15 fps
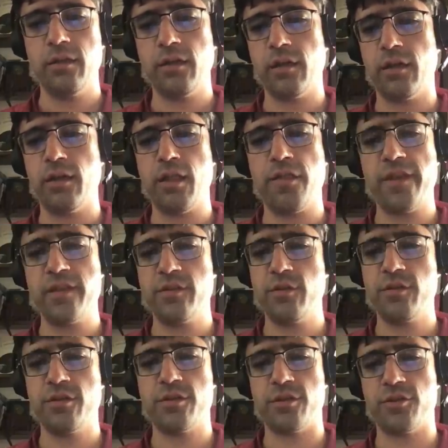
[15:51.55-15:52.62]
Look at all the things
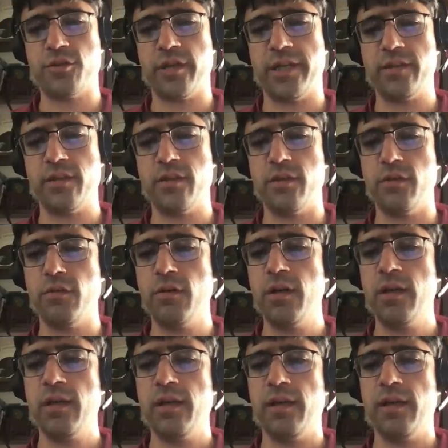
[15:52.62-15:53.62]
users are trying to do,